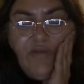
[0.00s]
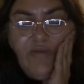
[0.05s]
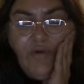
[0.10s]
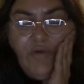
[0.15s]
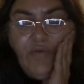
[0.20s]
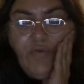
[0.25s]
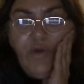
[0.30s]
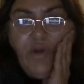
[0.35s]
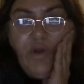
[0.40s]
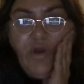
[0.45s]
So I
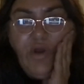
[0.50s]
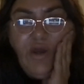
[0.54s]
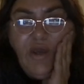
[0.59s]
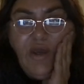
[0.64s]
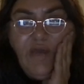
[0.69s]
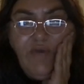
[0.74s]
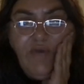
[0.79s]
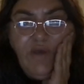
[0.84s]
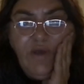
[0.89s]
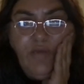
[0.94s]
rely
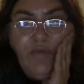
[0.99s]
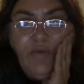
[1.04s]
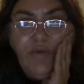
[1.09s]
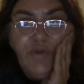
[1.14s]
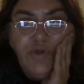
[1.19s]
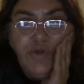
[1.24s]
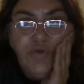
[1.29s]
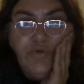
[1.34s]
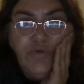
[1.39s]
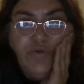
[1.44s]
heavily on my
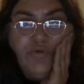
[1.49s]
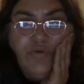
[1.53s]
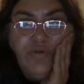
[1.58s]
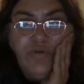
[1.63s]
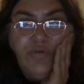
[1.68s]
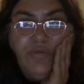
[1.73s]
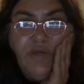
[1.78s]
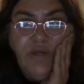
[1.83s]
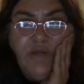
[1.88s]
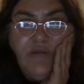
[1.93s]
children to
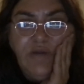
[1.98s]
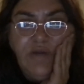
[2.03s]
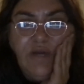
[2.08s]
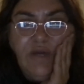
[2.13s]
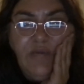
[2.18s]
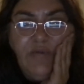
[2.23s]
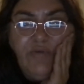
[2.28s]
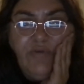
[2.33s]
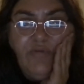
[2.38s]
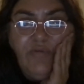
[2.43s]
be the
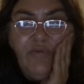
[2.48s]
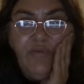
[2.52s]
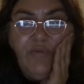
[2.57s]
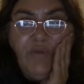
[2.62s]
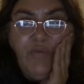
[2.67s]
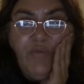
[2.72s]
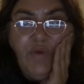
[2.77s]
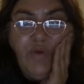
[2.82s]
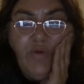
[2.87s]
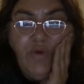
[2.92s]
keepers of my
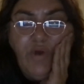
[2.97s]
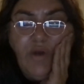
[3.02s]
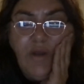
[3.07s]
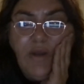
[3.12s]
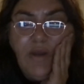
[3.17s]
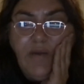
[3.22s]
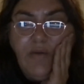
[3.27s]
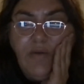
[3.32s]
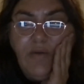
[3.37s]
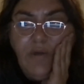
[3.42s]
memory right
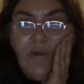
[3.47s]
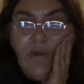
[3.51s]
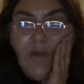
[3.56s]
now,